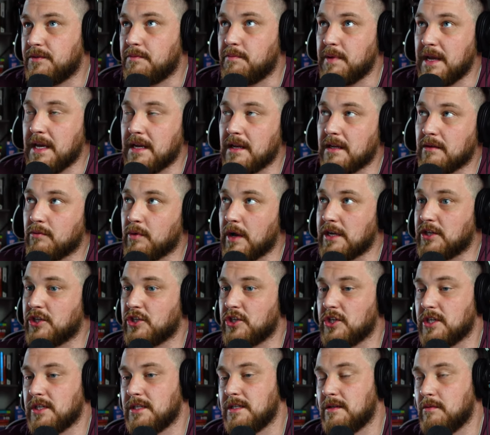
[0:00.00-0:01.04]
being a
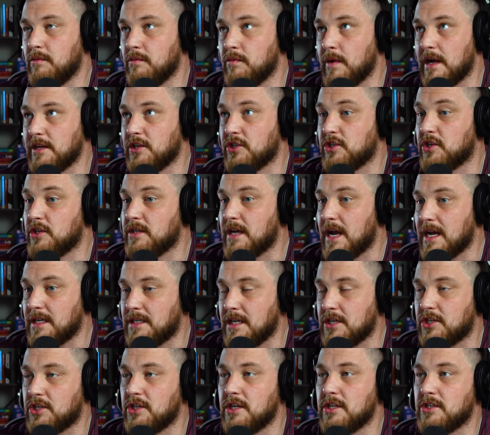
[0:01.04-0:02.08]
registered, registered
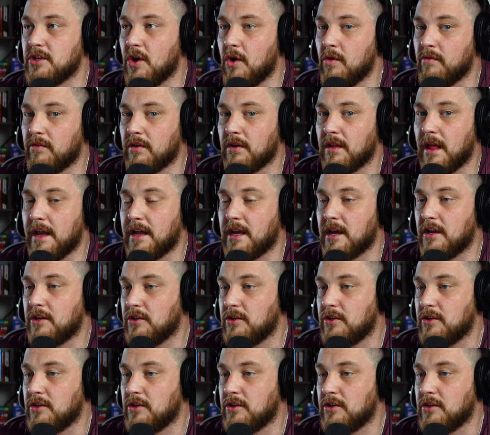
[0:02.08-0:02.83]
dietitian is over like a